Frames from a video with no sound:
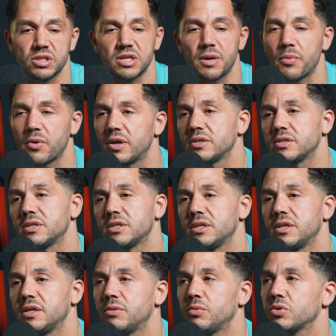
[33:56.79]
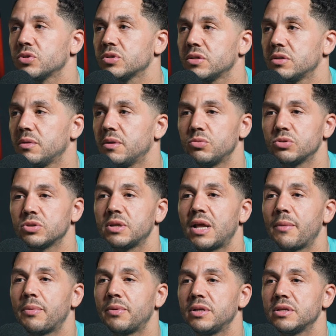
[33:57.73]
separate entity. It wasn't
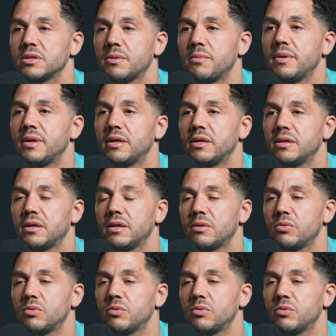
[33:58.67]
happening to me.